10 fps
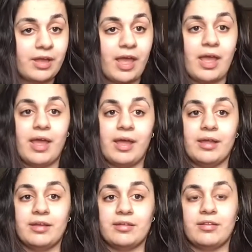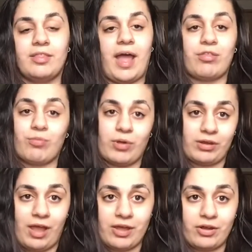and that's when
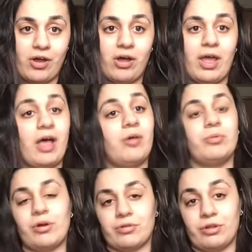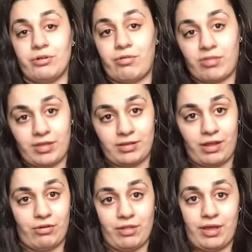kind of all hell broke loose, and
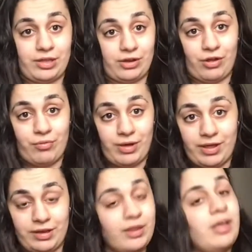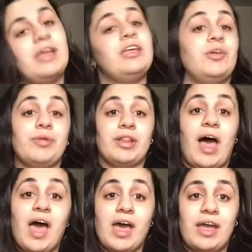they were like, you know what, you
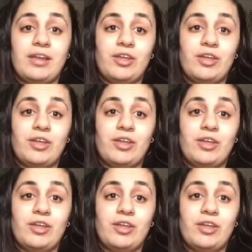lied.